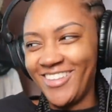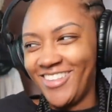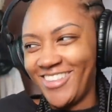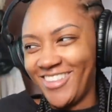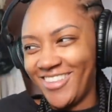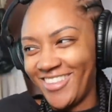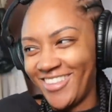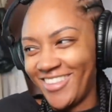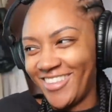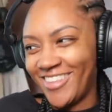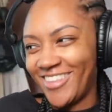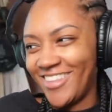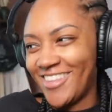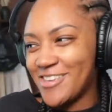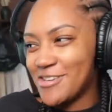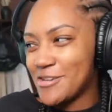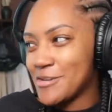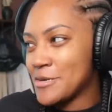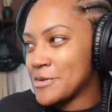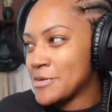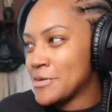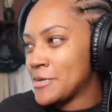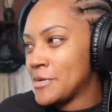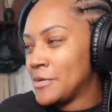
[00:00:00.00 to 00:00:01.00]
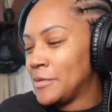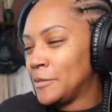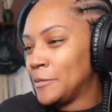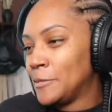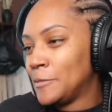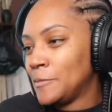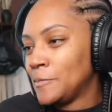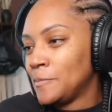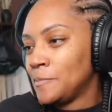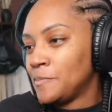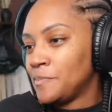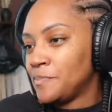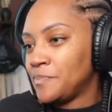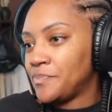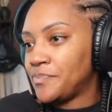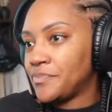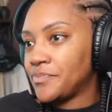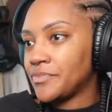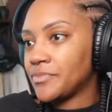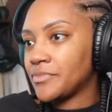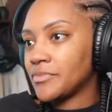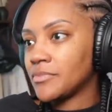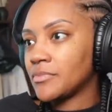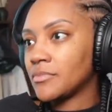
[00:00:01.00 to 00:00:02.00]

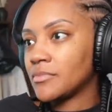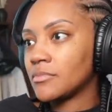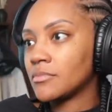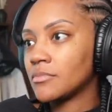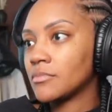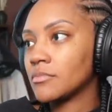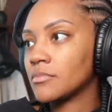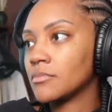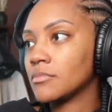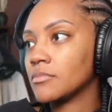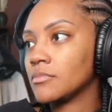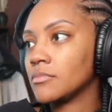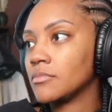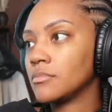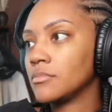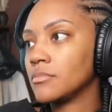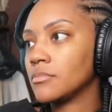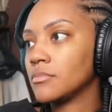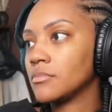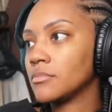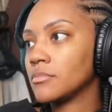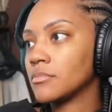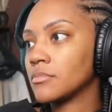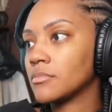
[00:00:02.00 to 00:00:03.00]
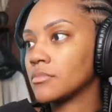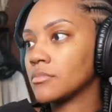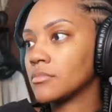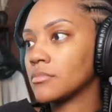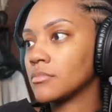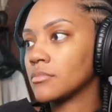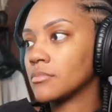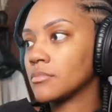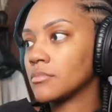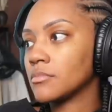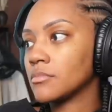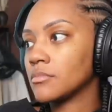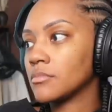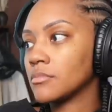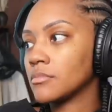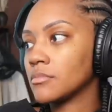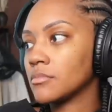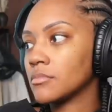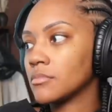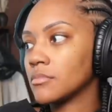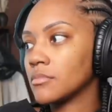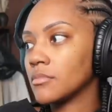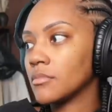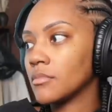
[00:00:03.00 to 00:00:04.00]

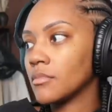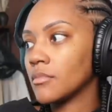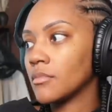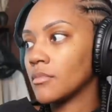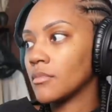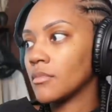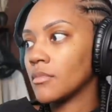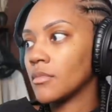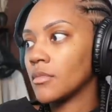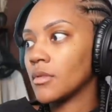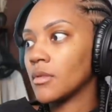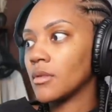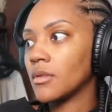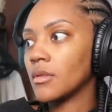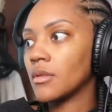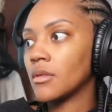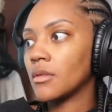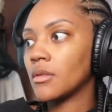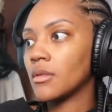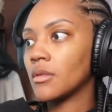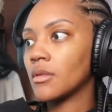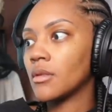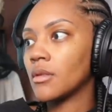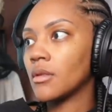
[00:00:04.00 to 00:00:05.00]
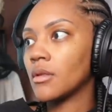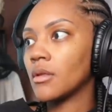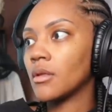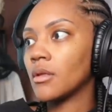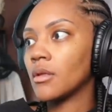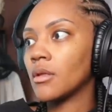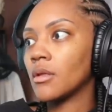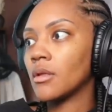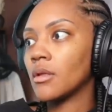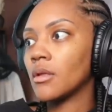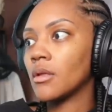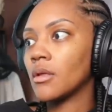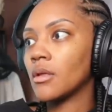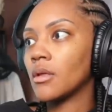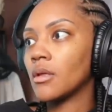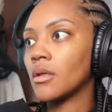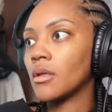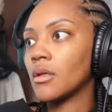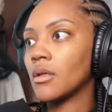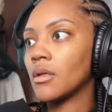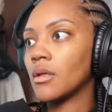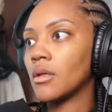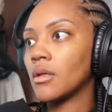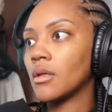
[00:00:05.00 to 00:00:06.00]

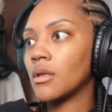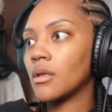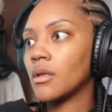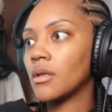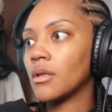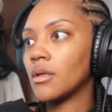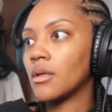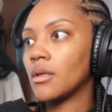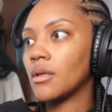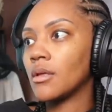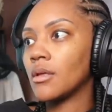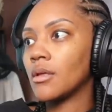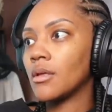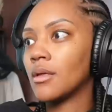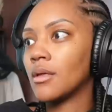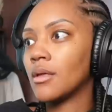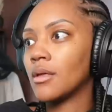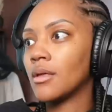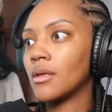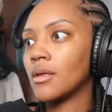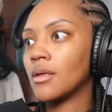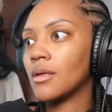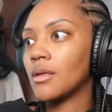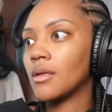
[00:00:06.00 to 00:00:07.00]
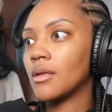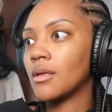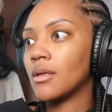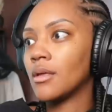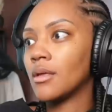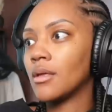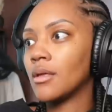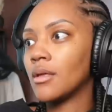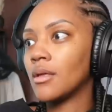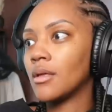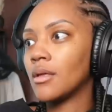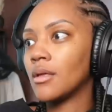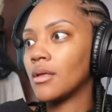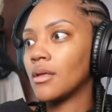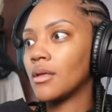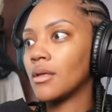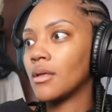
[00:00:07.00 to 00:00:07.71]
Nobody speaks.